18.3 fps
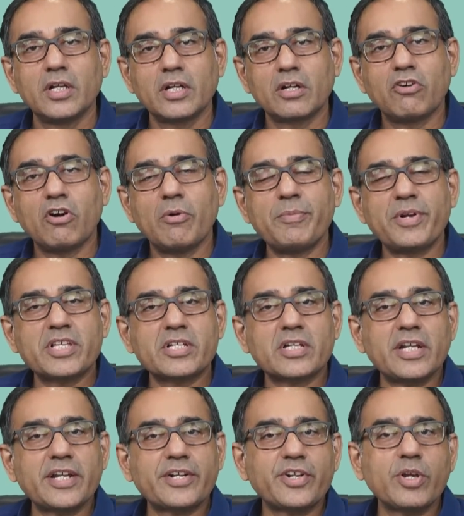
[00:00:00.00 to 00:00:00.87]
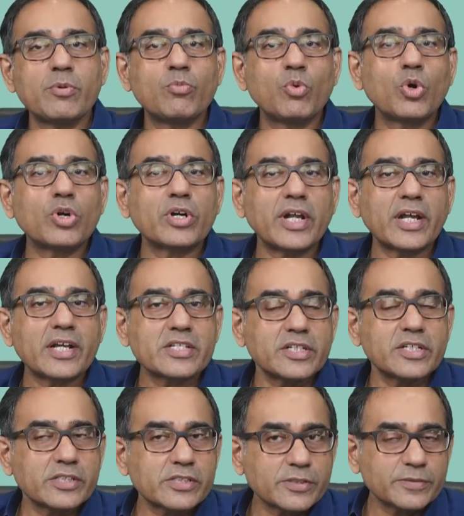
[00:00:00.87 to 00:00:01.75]
government is collecting more
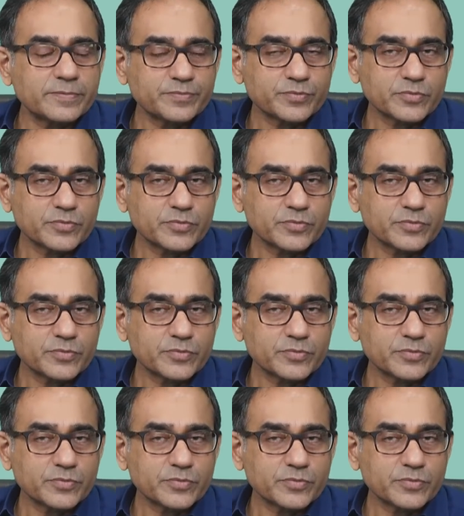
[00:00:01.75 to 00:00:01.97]
taxes.